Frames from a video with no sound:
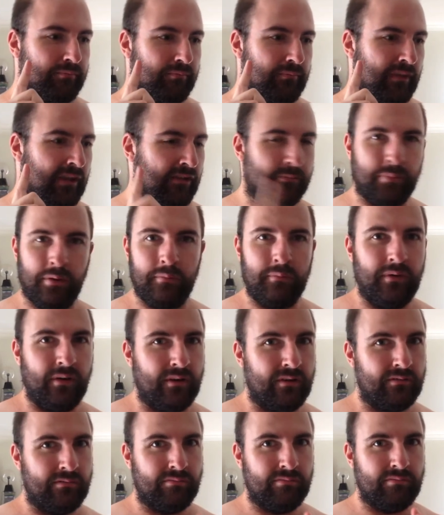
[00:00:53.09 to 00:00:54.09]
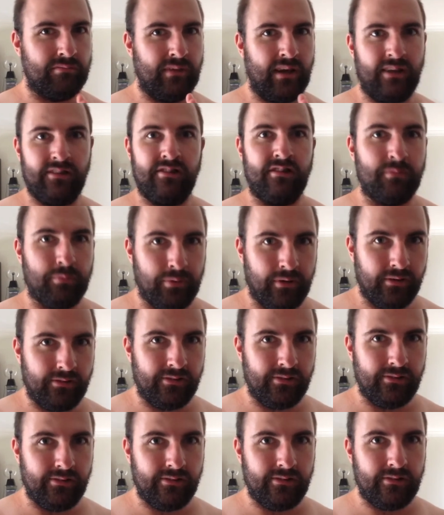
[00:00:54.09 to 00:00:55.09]
He's put me on
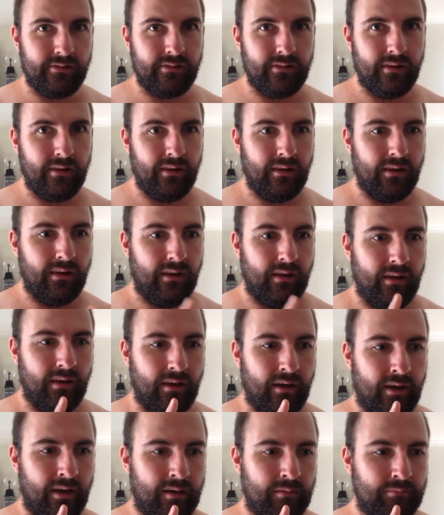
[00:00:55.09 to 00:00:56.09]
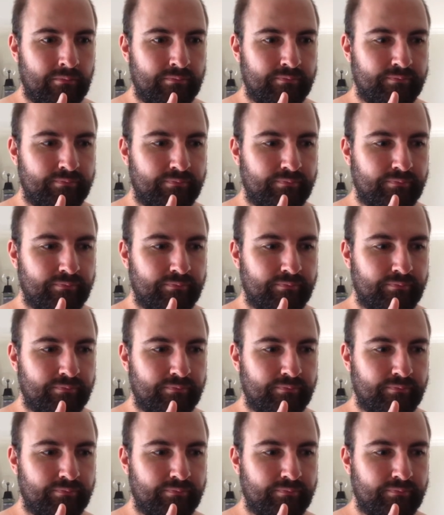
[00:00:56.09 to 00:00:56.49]
antidepressants. I've